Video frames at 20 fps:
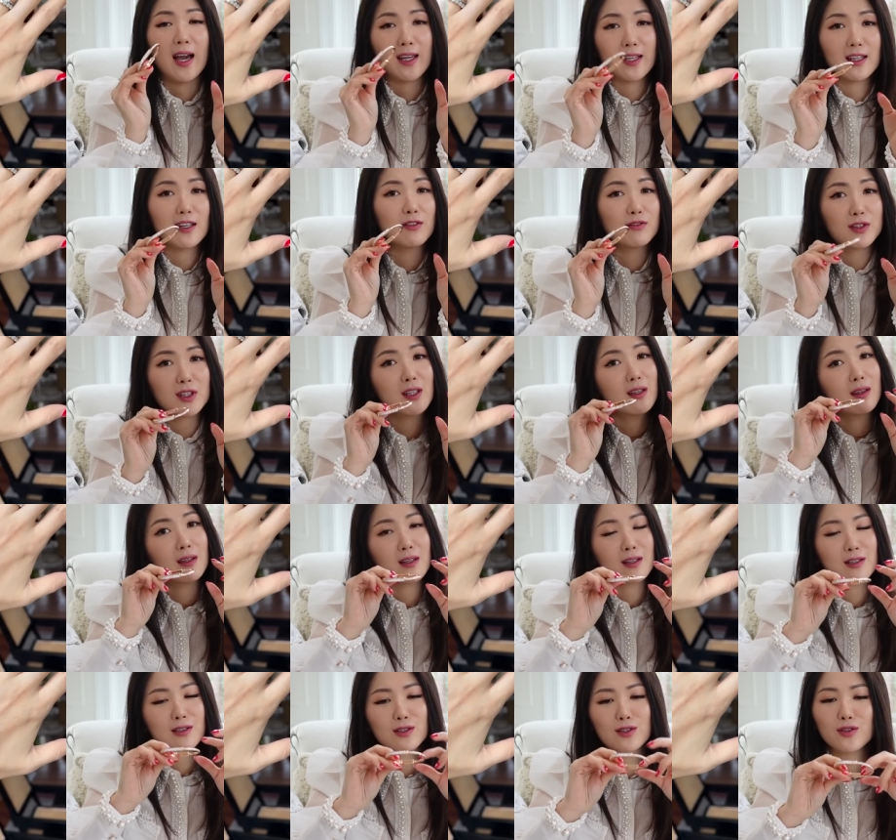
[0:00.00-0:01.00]
I gifted
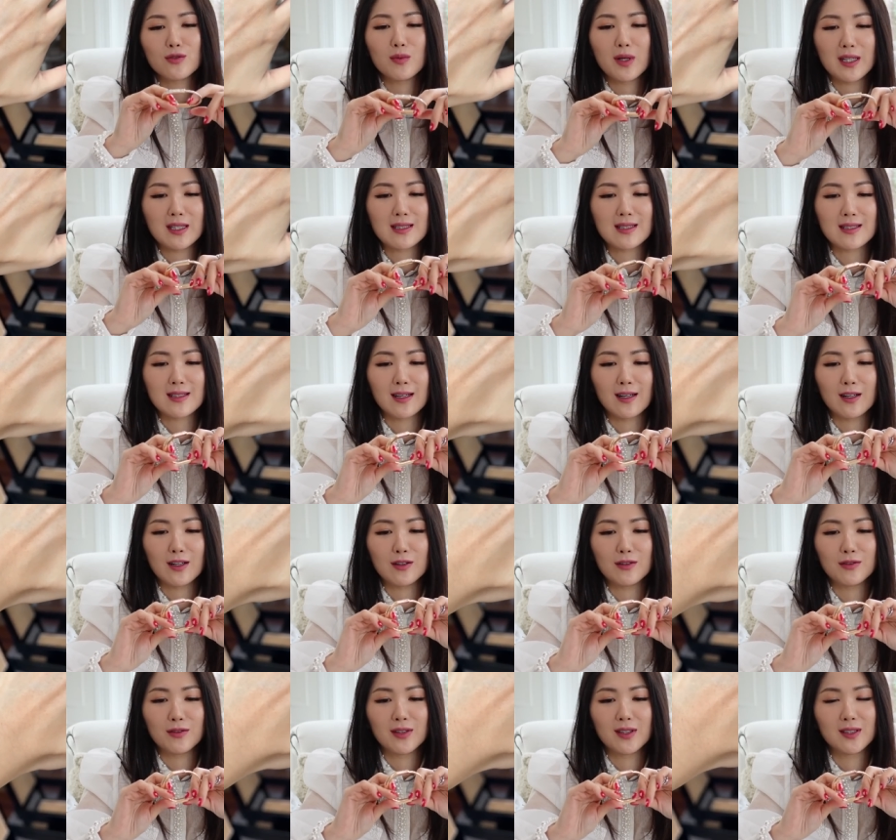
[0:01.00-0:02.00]
this to
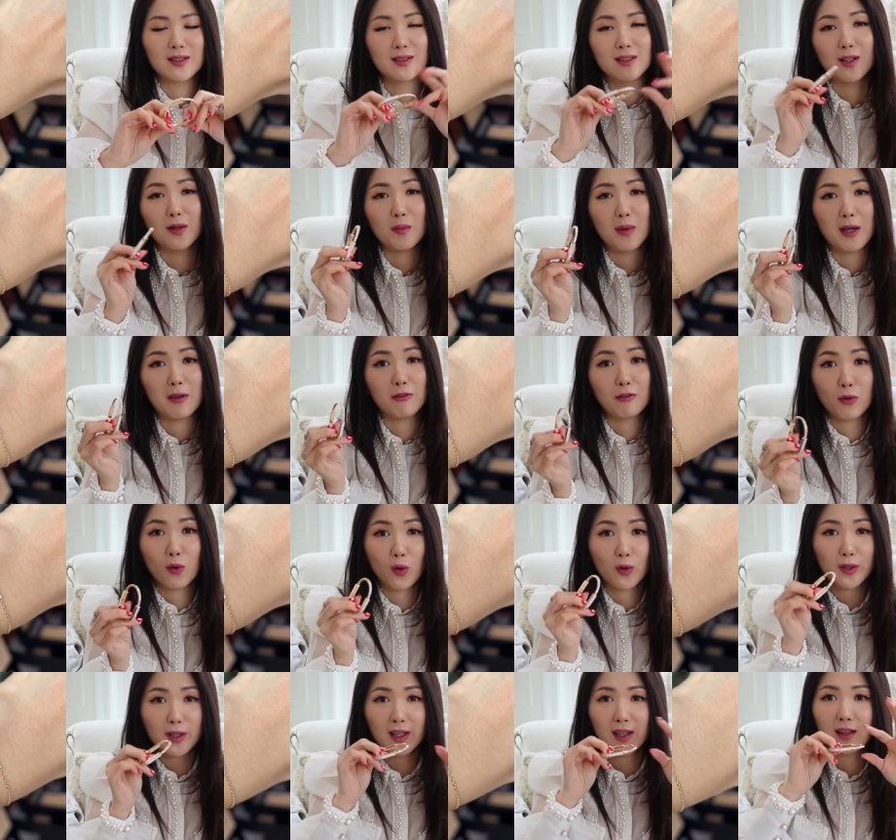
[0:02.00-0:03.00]
myself on my
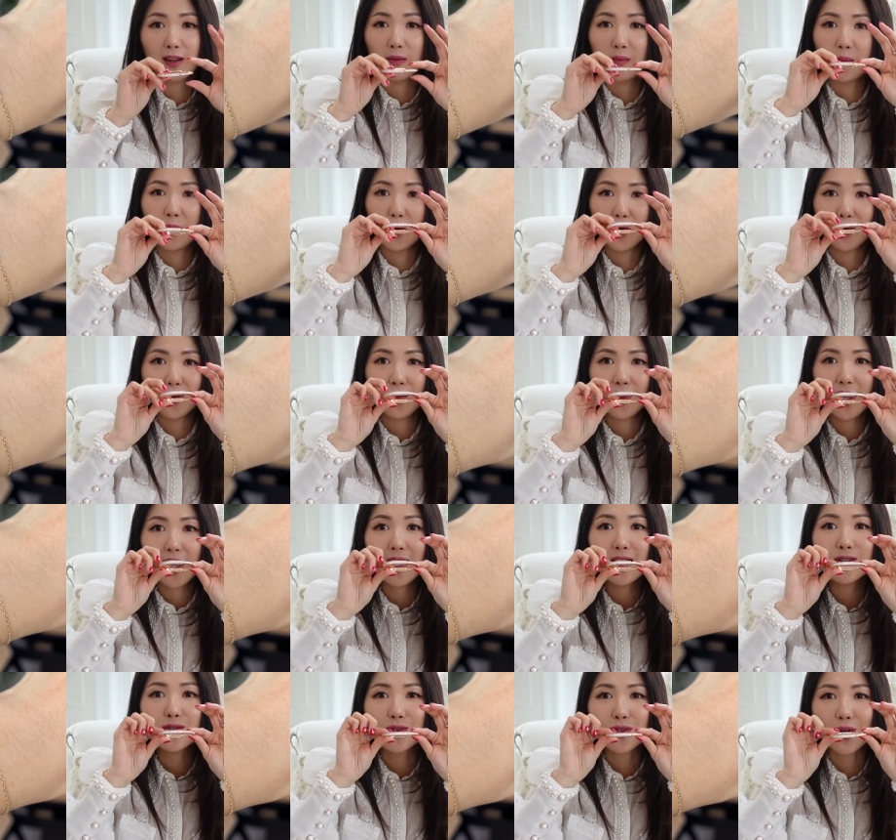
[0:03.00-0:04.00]
fortieth
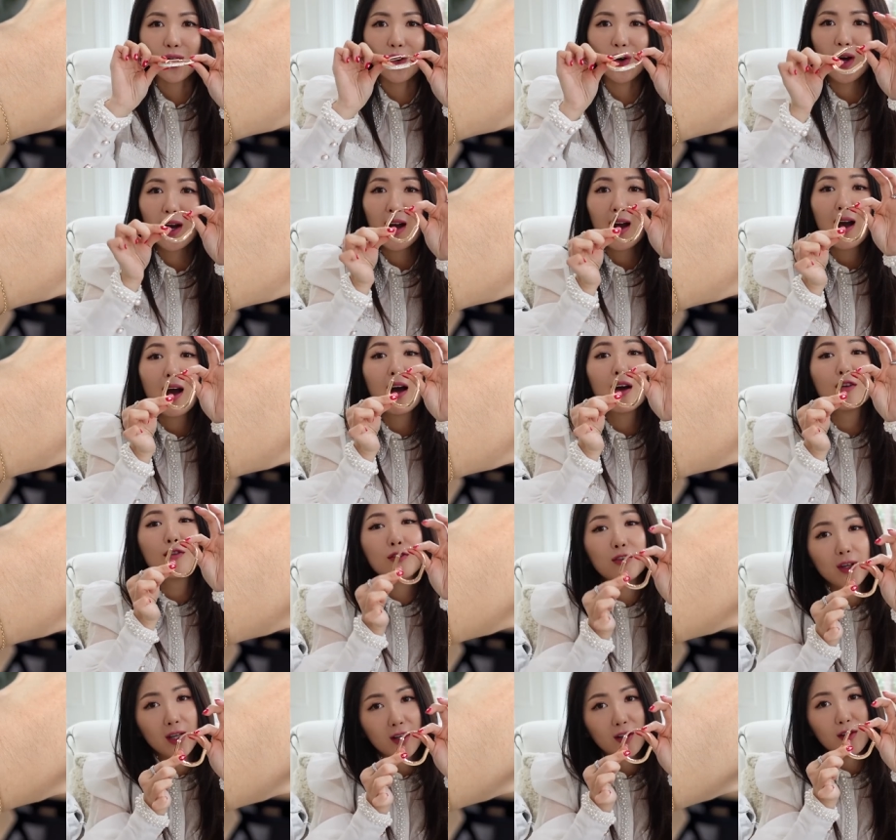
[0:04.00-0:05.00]
birthday, so
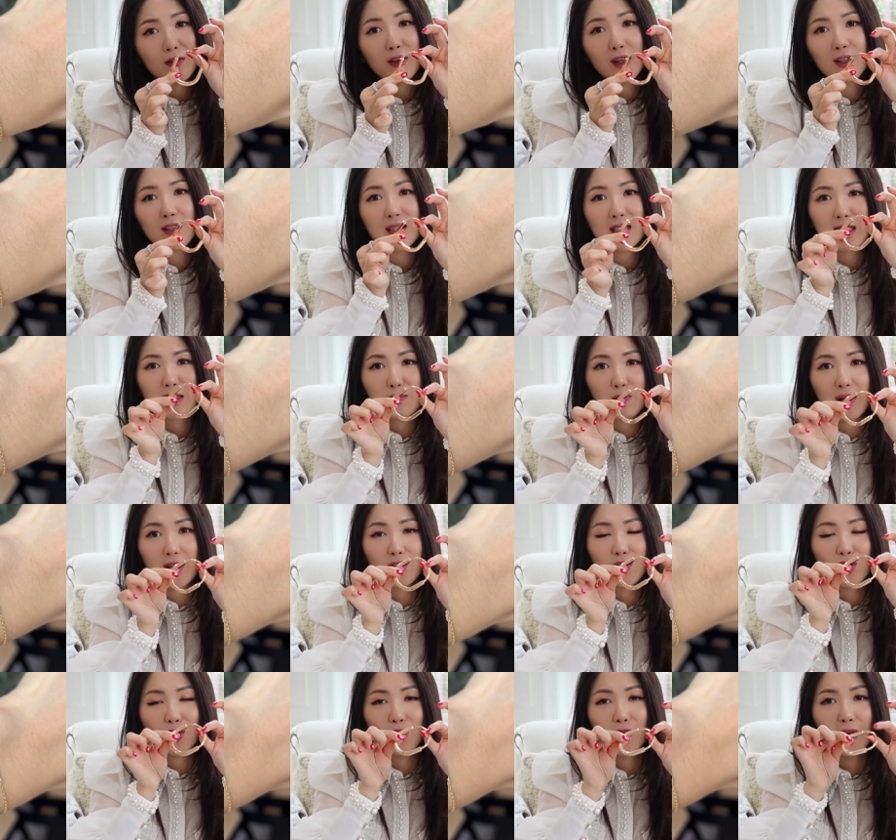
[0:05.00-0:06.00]
very, very
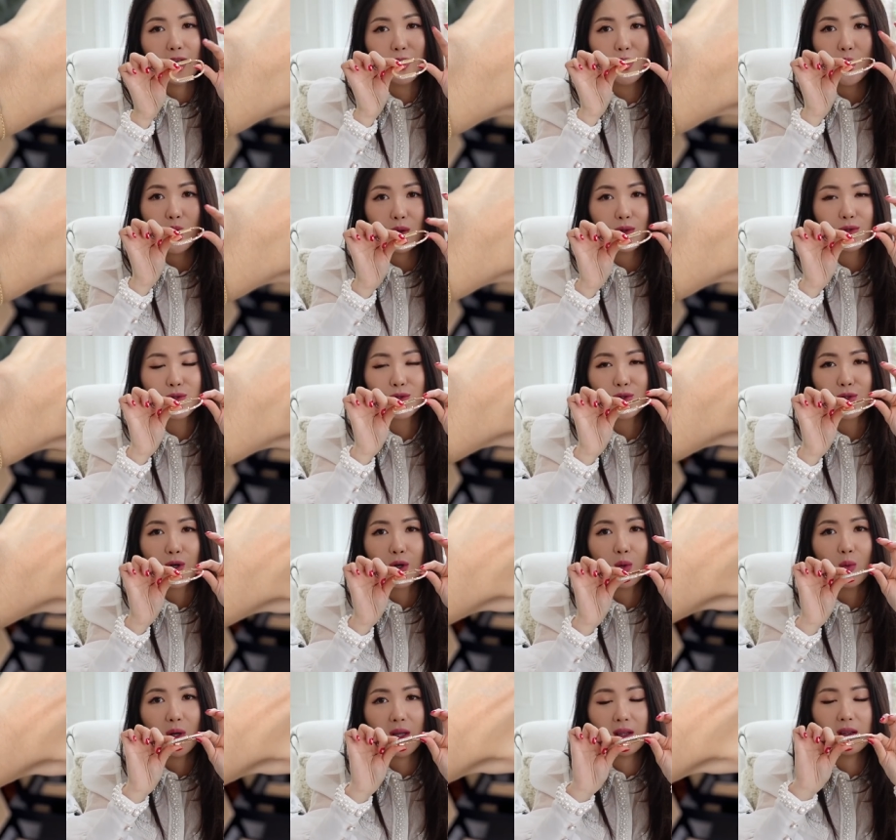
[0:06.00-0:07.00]
special. And
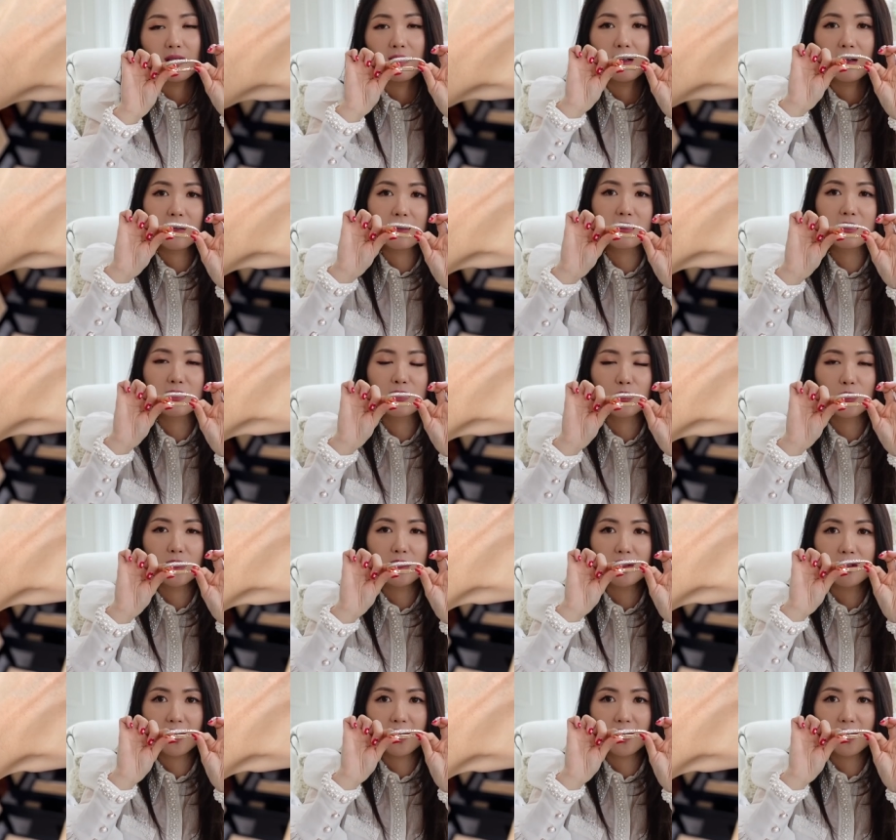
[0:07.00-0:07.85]
also when this was